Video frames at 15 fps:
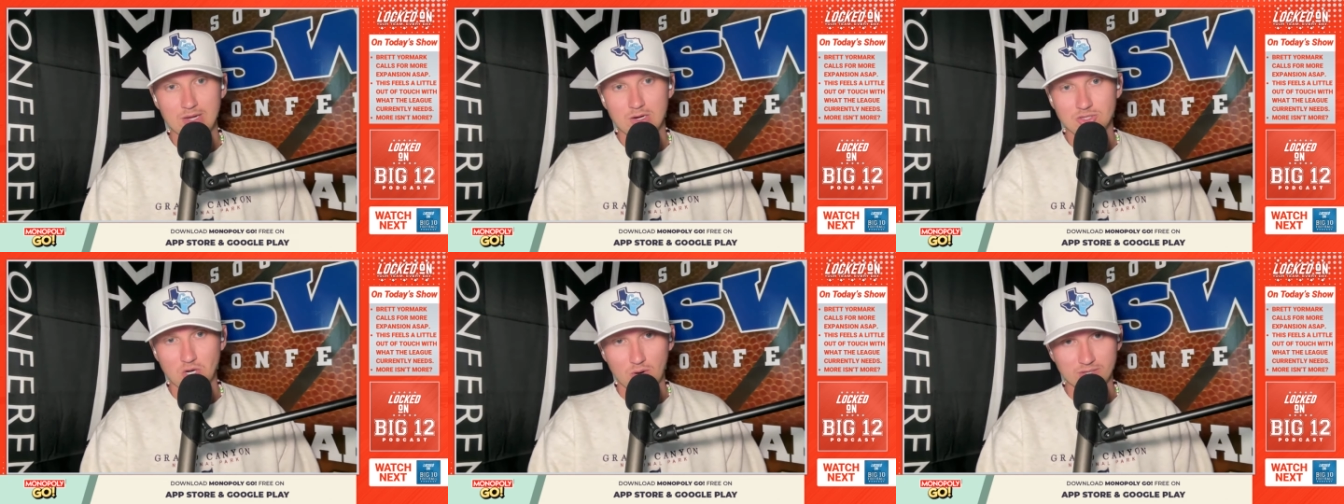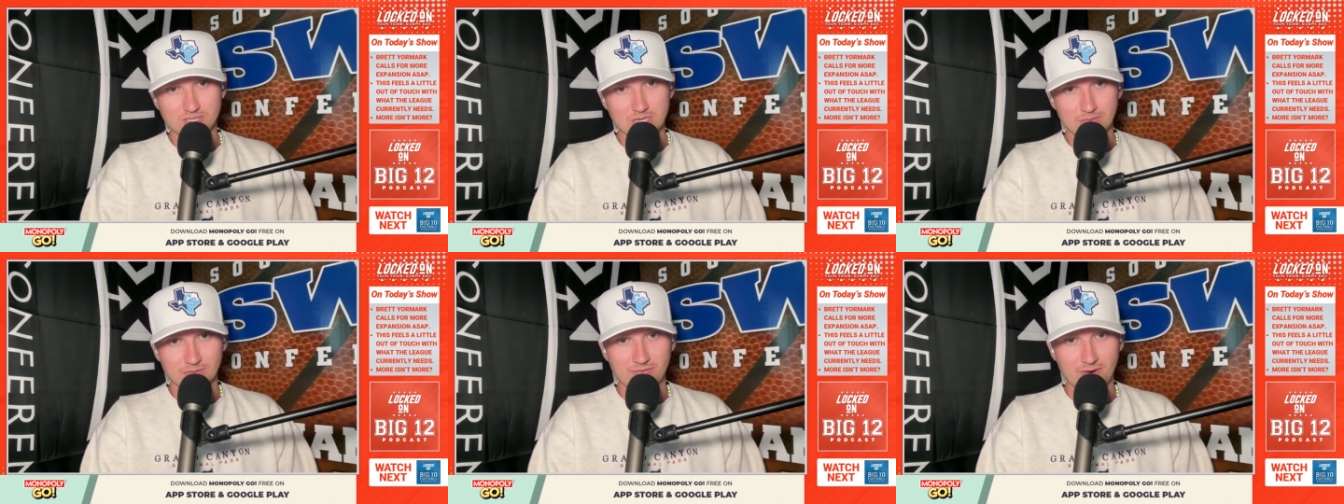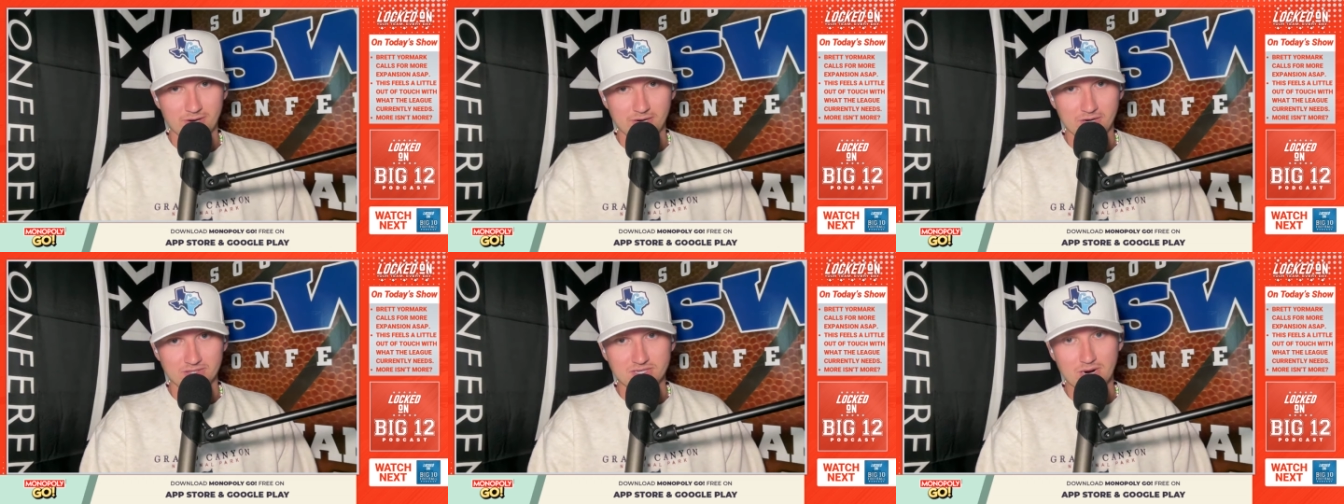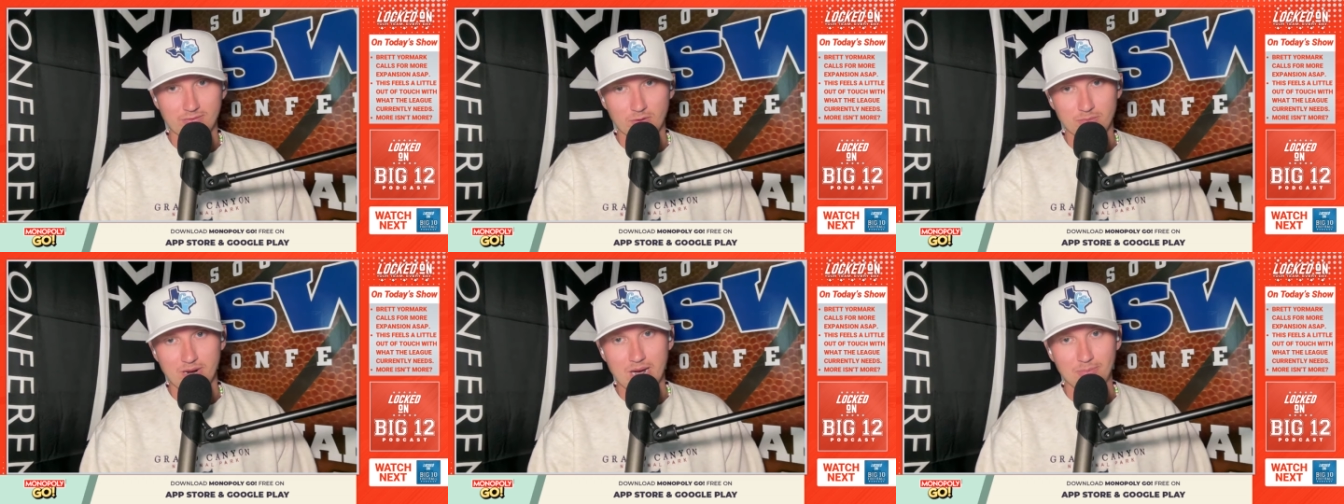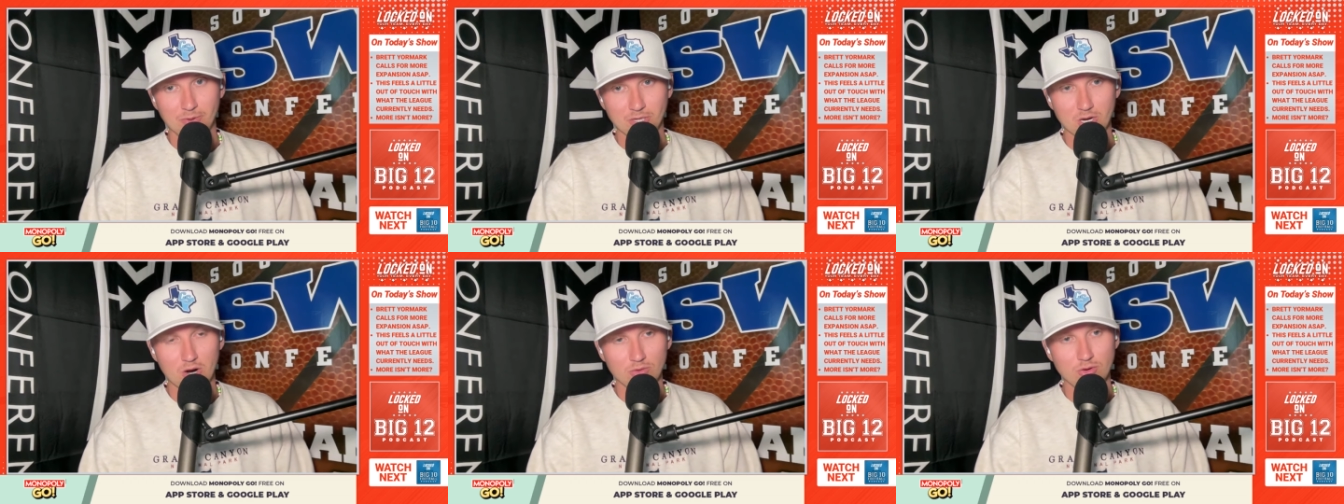There's always something fun to discover at
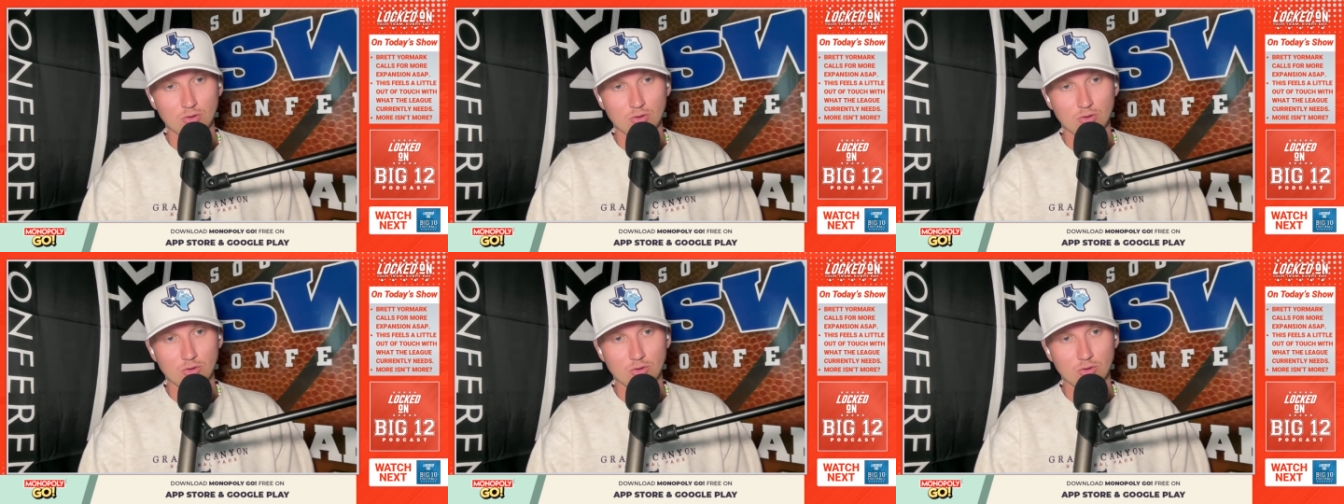Monopoly Go.